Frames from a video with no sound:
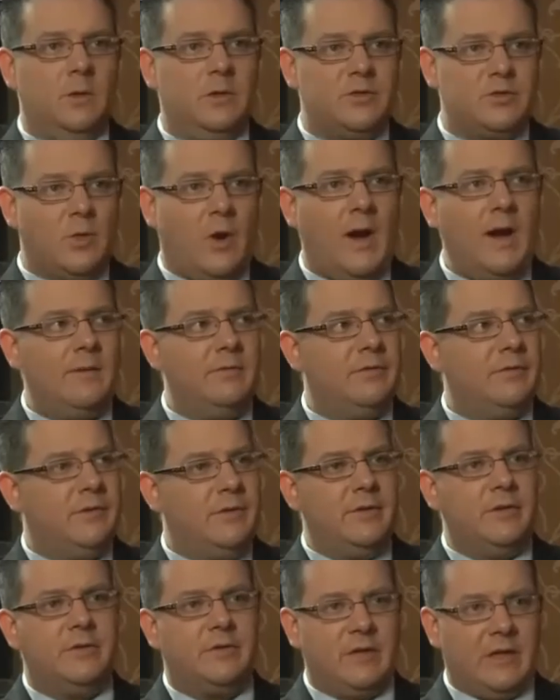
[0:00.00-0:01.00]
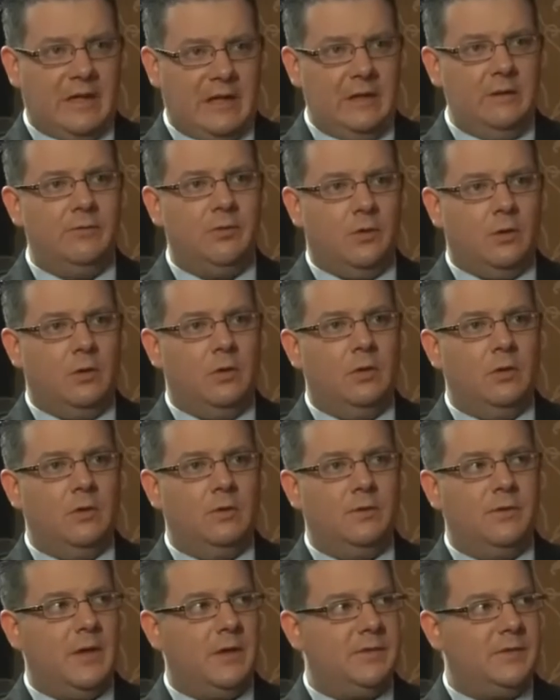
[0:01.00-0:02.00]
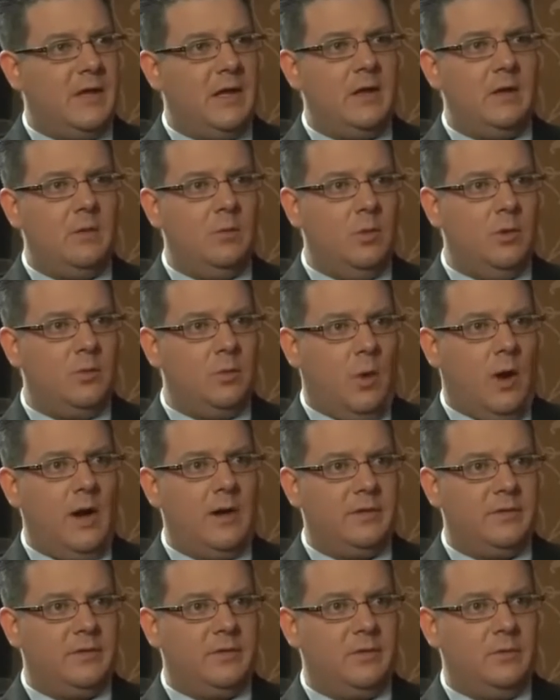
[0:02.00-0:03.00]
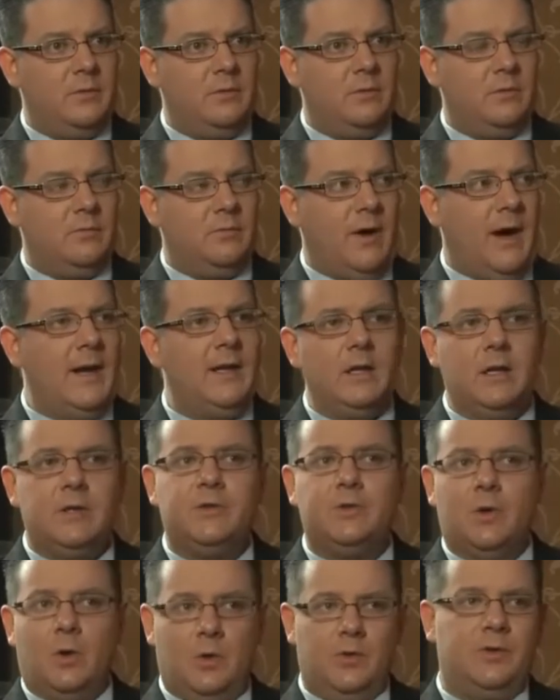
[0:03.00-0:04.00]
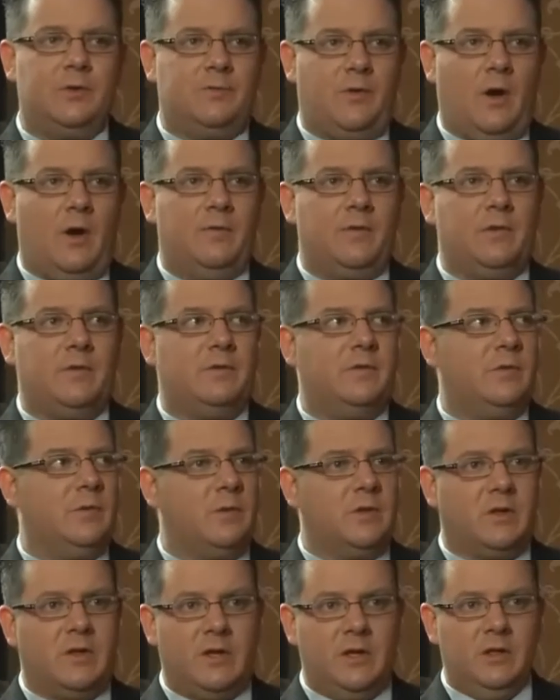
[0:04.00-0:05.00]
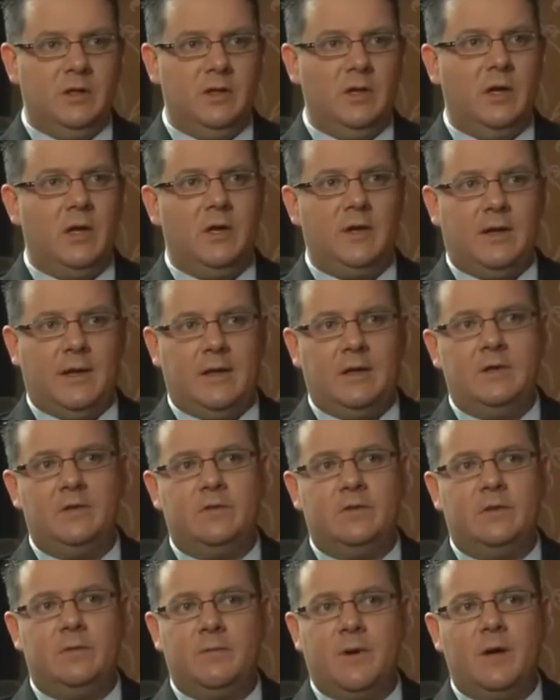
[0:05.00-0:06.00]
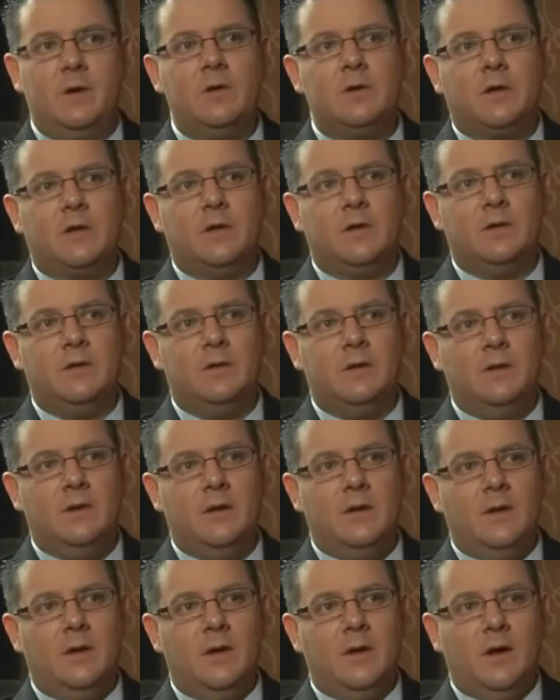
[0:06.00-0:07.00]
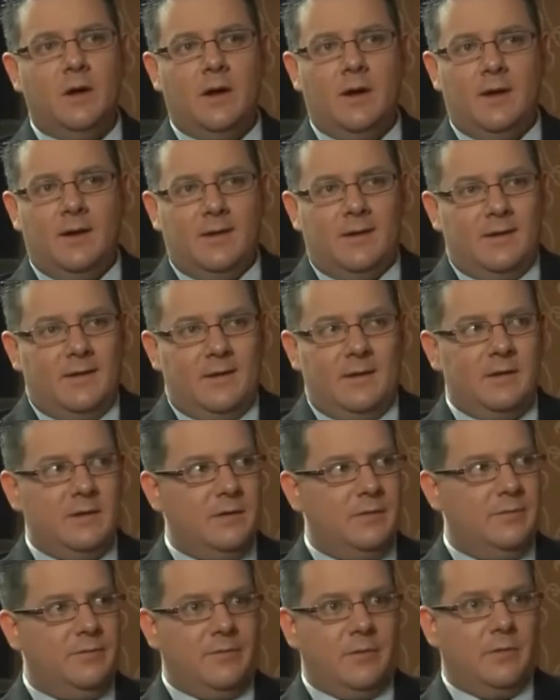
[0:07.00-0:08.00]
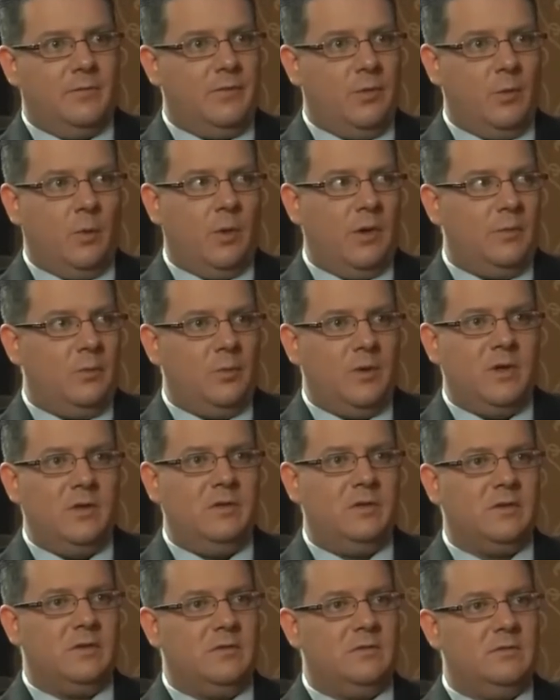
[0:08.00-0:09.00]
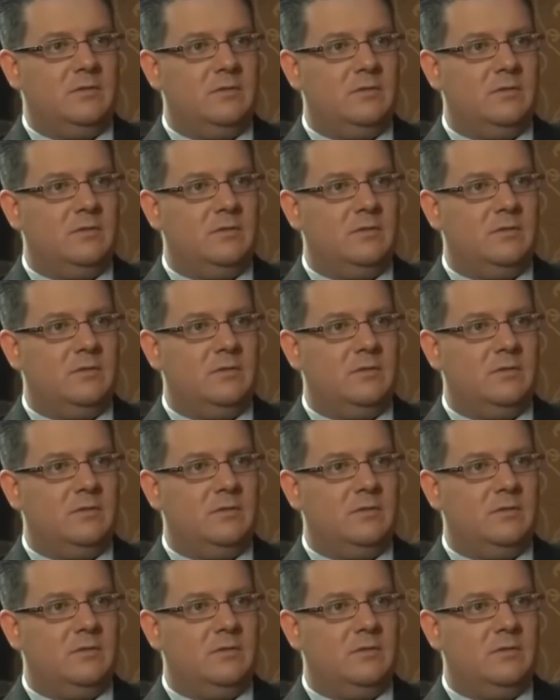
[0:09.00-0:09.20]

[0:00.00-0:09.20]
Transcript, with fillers: What drives this evil that they would want to violate their oath of office to kill an innocent American? Uh, for, for what reason?